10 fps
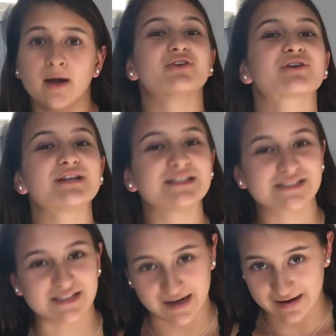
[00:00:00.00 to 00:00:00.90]
you're gonna
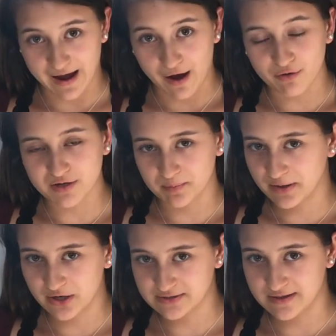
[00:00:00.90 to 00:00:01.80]
stand out
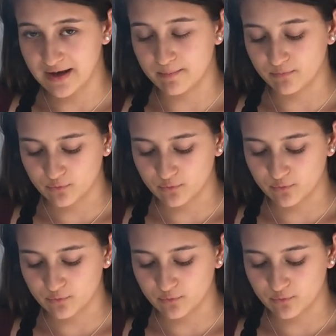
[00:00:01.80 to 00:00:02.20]
compared to them,